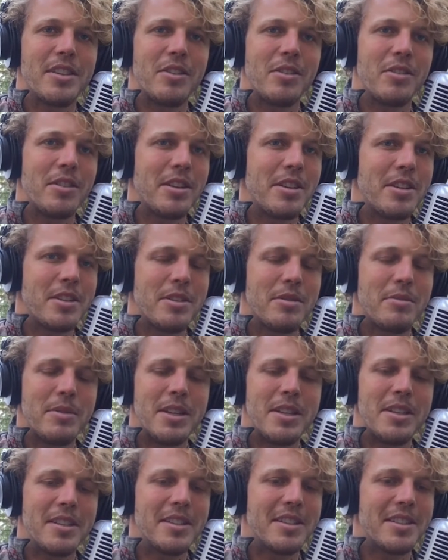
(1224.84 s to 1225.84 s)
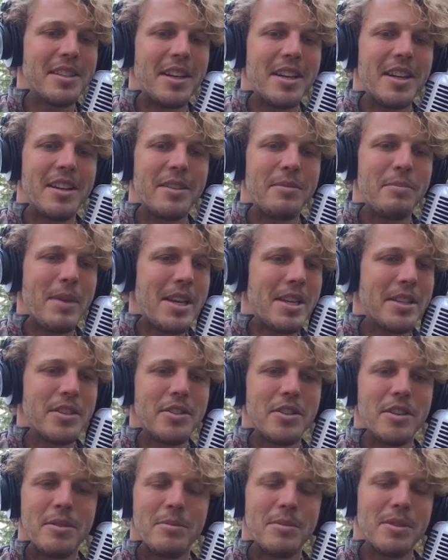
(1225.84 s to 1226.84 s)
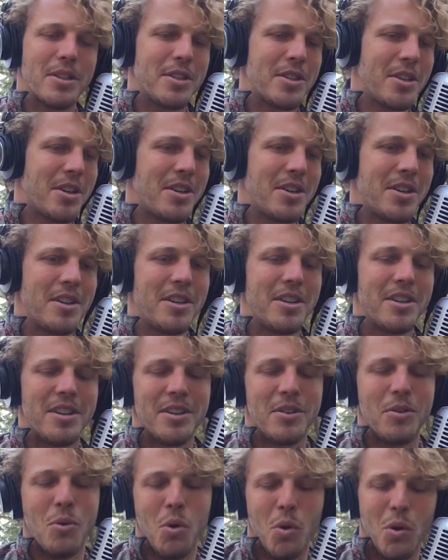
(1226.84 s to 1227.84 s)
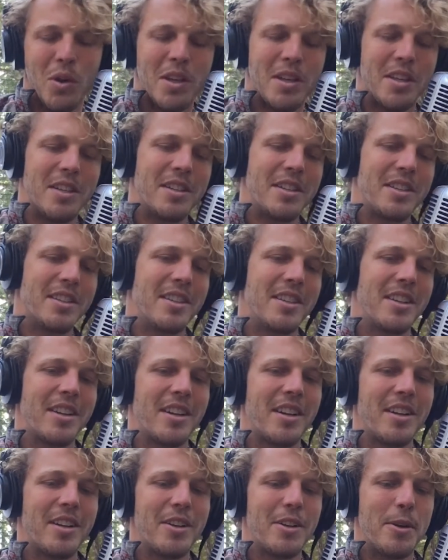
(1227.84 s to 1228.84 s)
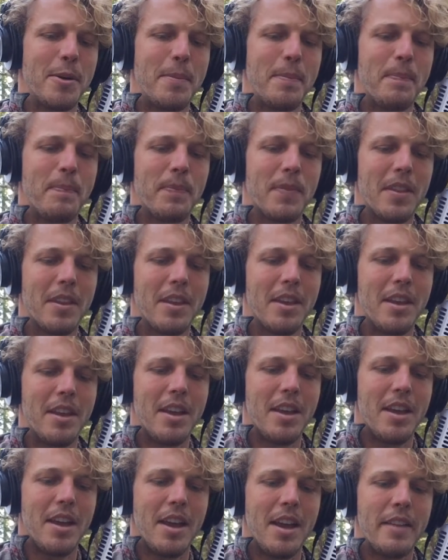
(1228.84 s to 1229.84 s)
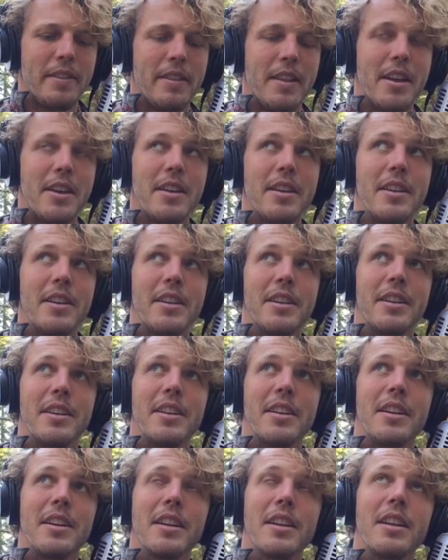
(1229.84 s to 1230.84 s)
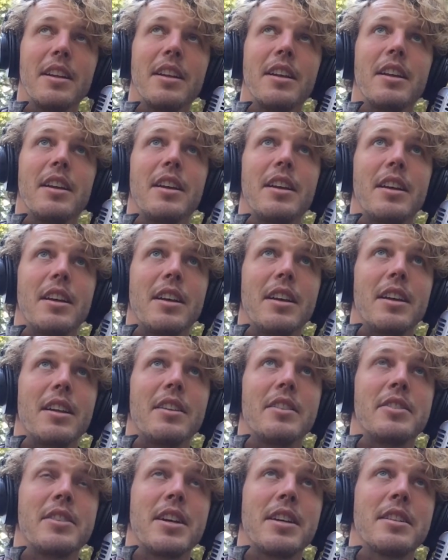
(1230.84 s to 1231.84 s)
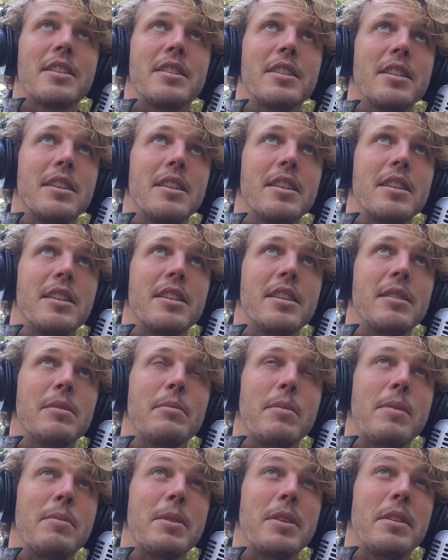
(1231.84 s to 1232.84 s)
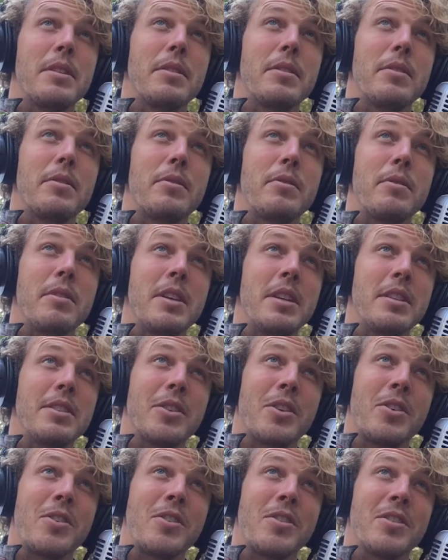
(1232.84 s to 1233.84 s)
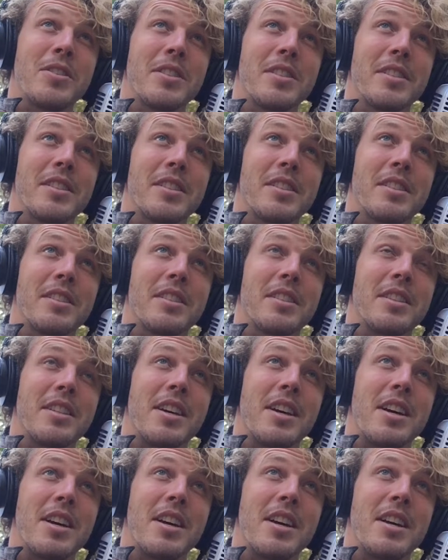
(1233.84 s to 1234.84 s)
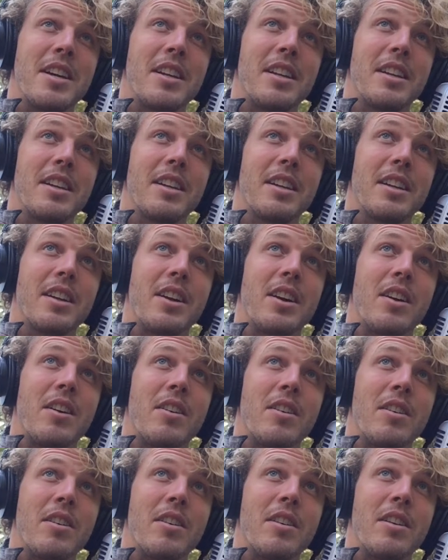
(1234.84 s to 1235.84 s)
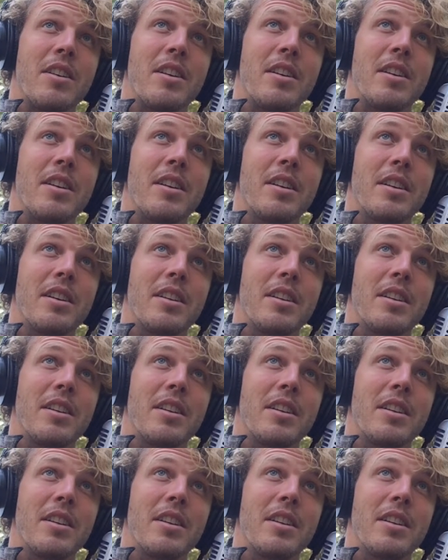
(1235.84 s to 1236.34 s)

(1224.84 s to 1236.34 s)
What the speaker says: All the instruments, bass, drums, guitar, organ, and then there's actually maybe 3 songs that are